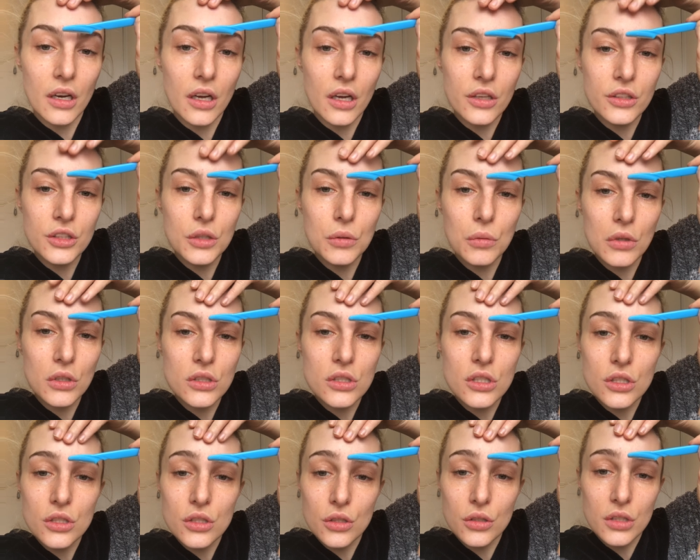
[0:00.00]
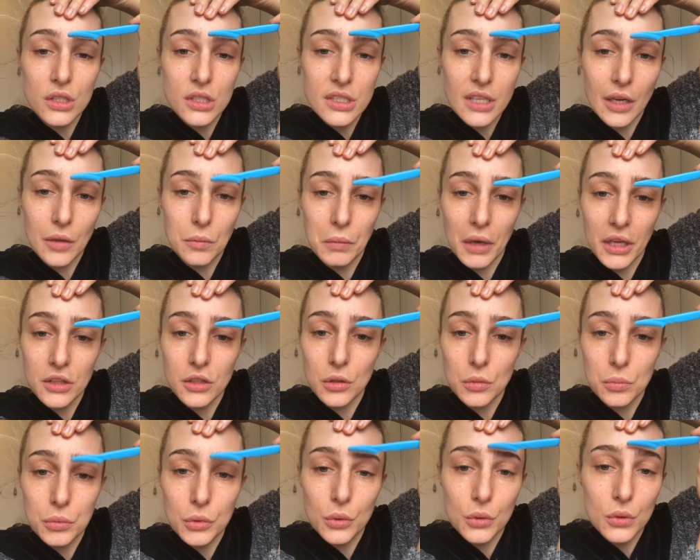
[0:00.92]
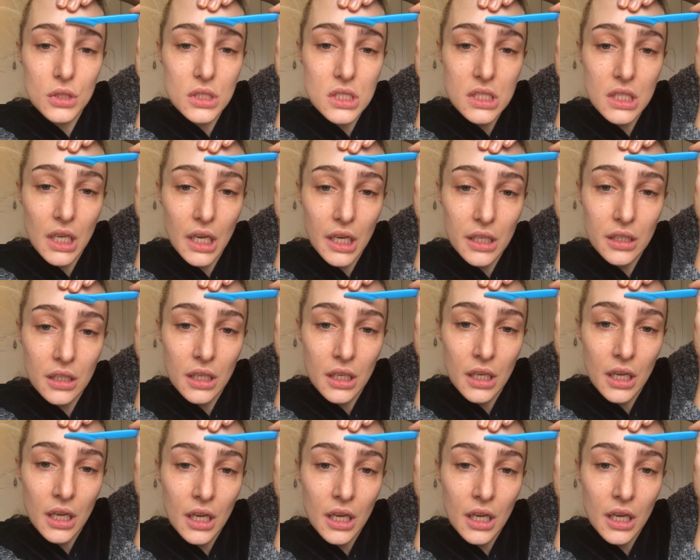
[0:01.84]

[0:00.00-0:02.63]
And you want to do the same method. Pull the skin